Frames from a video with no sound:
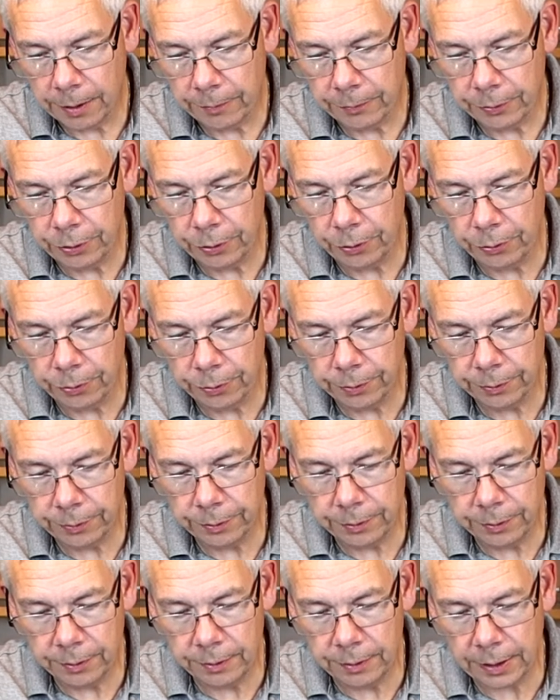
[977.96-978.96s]
We do
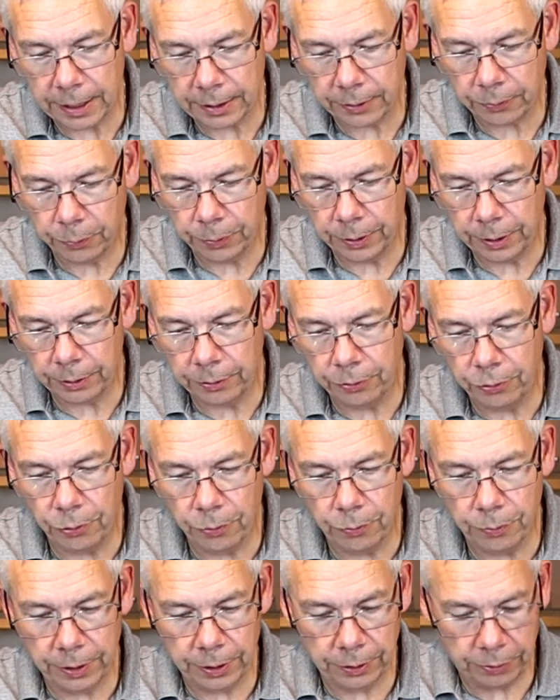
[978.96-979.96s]
that with
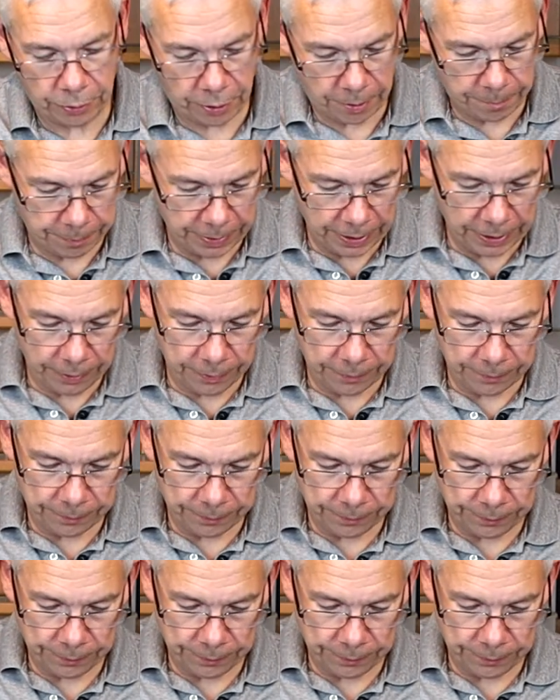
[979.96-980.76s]
the topping.